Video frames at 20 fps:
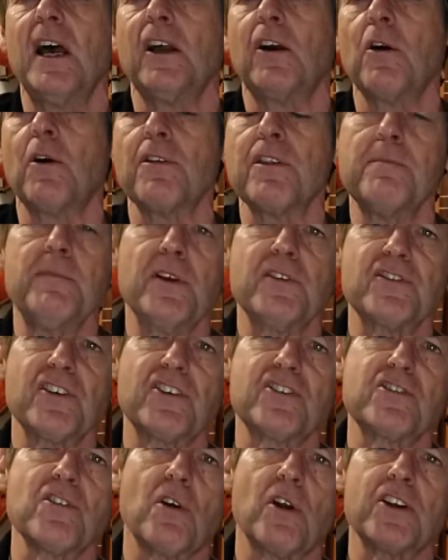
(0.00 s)
Go to the music
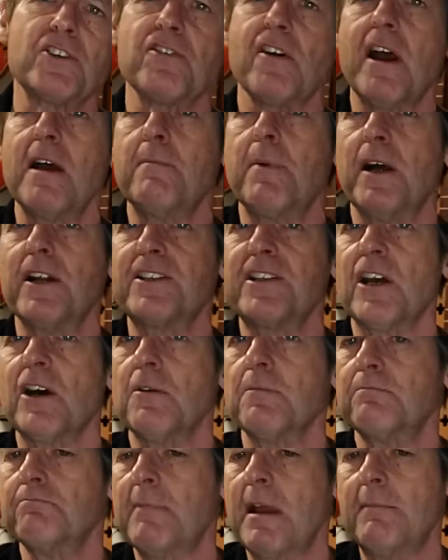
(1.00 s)
store, try a bunch
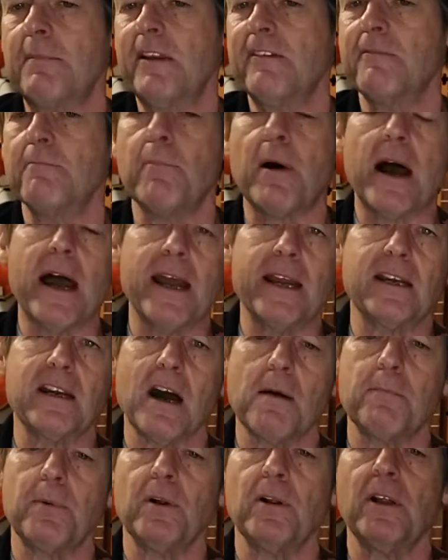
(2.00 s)
out, maybe even buy a
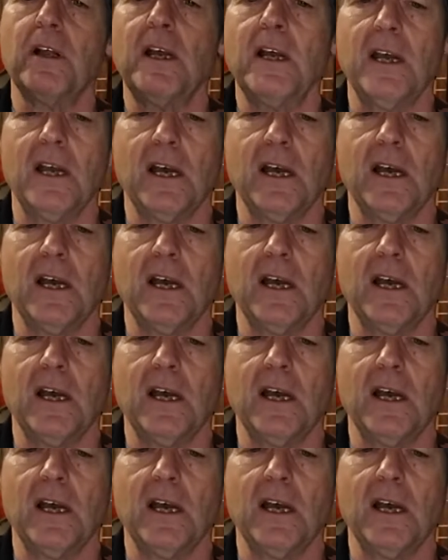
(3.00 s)
couple.